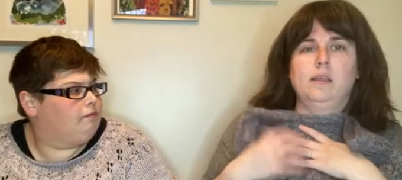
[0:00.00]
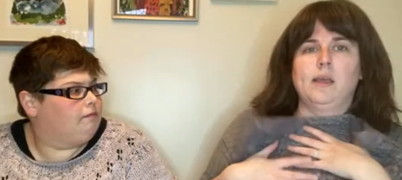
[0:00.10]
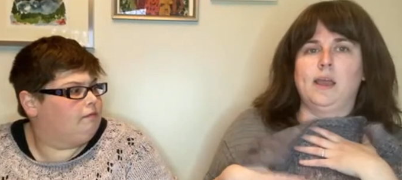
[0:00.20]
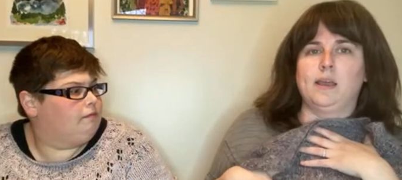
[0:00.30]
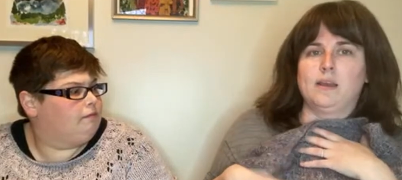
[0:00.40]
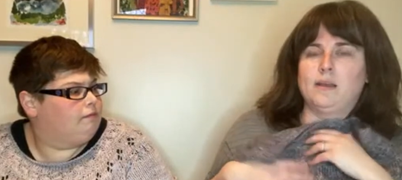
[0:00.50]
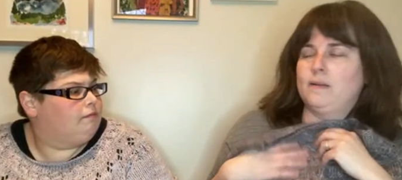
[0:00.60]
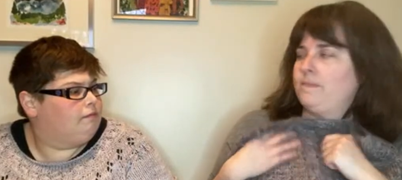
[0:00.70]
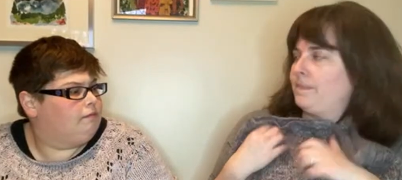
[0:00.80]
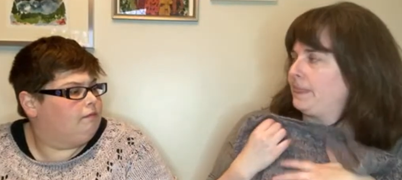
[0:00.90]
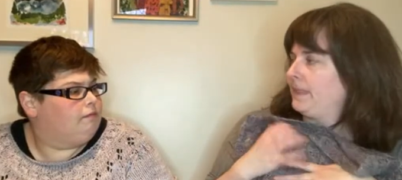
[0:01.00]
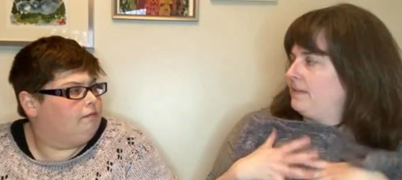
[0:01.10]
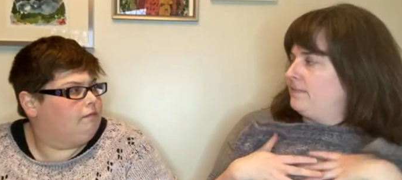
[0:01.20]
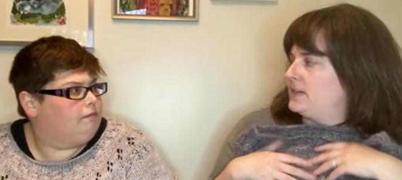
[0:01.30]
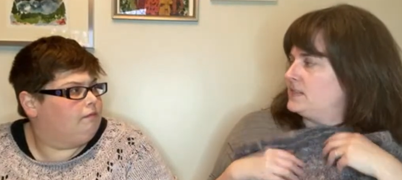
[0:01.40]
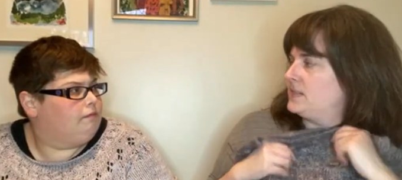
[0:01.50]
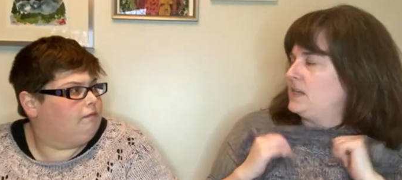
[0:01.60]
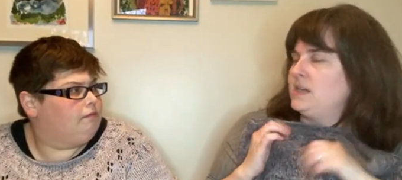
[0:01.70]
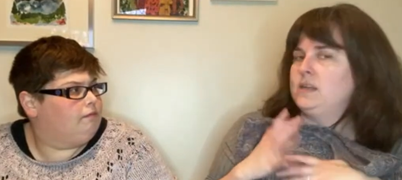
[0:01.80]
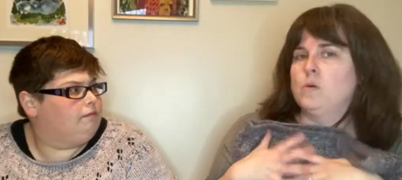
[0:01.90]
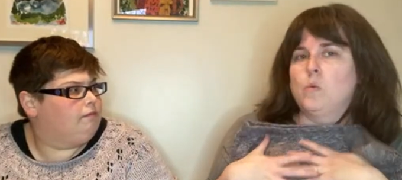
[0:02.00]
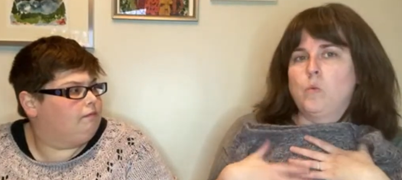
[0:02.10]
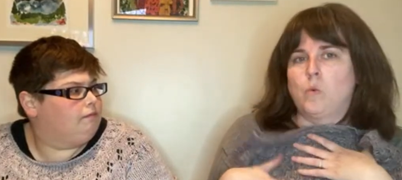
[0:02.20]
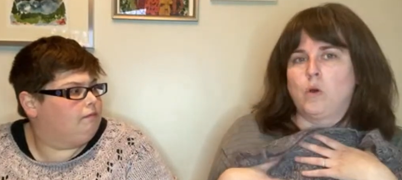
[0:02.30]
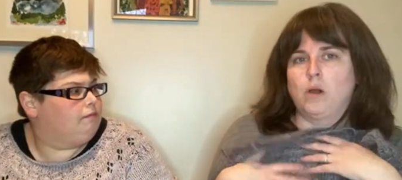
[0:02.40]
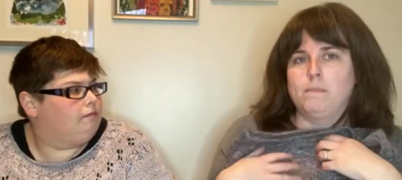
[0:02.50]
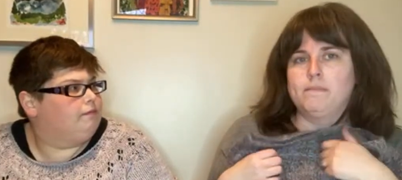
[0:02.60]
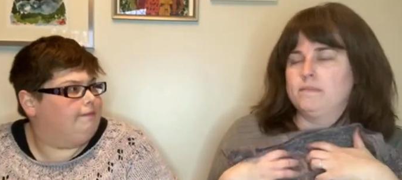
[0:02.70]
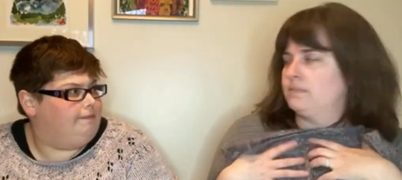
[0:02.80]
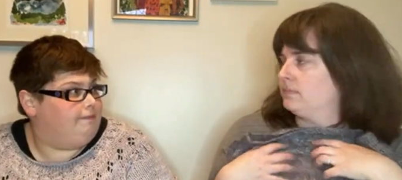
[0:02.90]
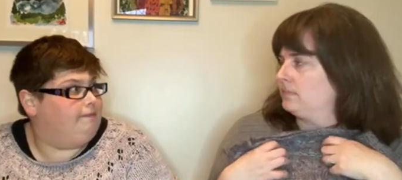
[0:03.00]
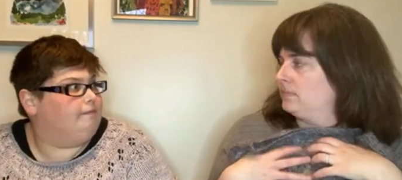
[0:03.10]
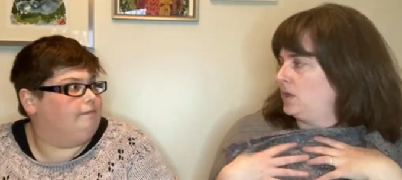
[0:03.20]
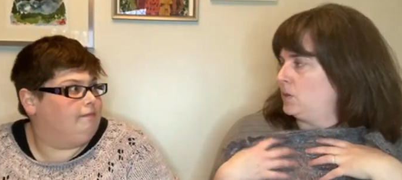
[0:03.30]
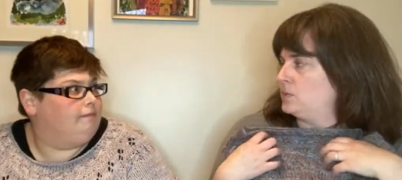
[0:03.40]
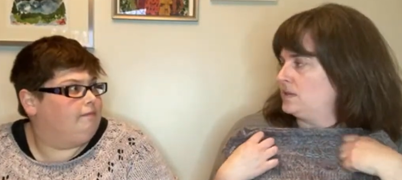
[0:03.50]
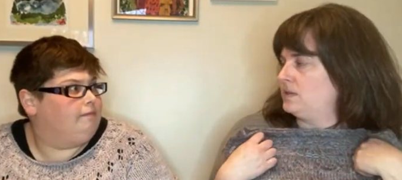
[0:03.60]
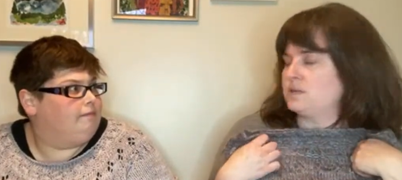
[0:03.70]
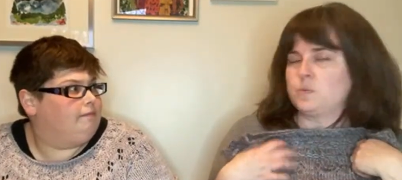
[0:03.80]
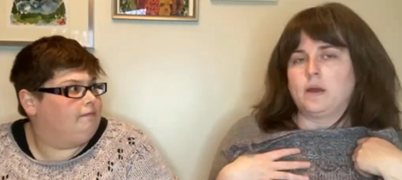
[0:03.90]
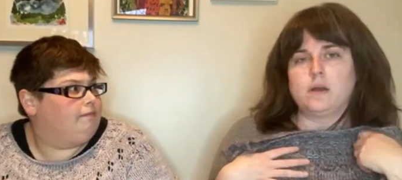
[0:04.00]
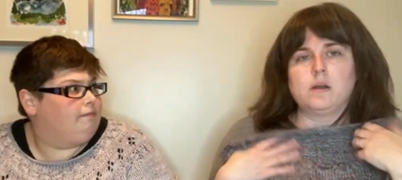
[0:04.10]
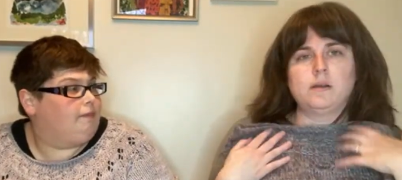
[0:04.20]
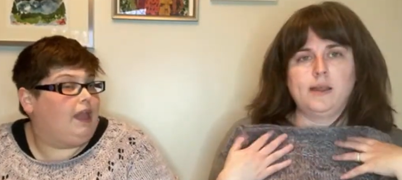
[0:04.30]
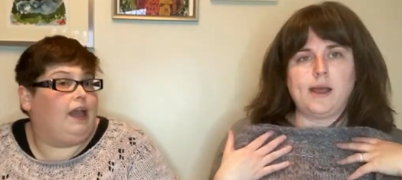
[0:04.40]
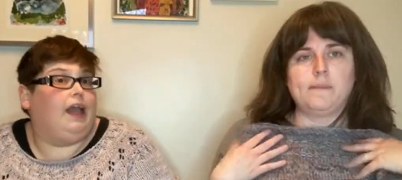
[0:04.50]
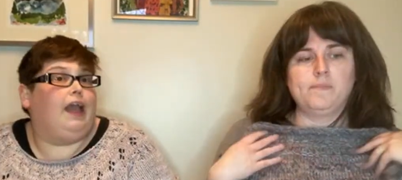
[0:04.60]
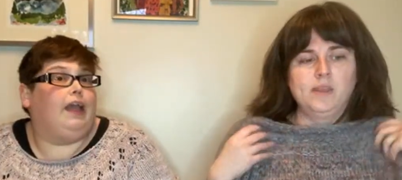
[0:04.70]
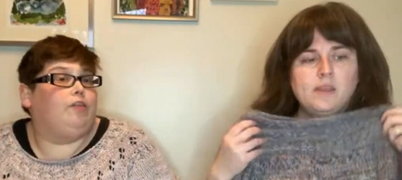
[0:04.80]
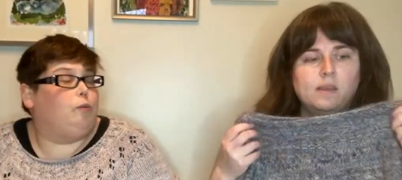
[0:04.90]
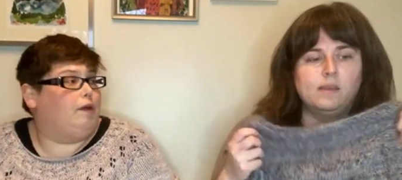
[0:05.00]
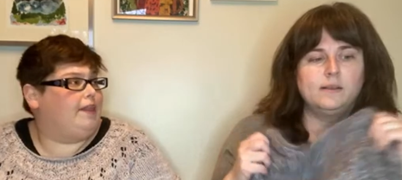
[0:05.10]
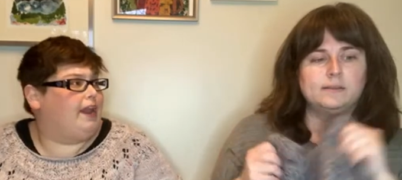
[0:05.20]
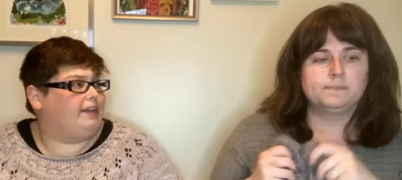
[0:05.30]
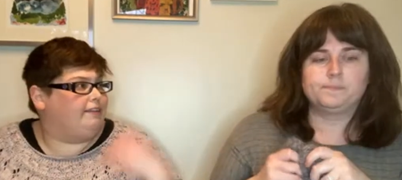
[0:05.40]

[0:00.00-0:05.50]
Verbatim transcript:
Speaker 1: like fuzzy, warm, mm-hmm. cozy sweater. Yeah. And
Speaker 2: the one that I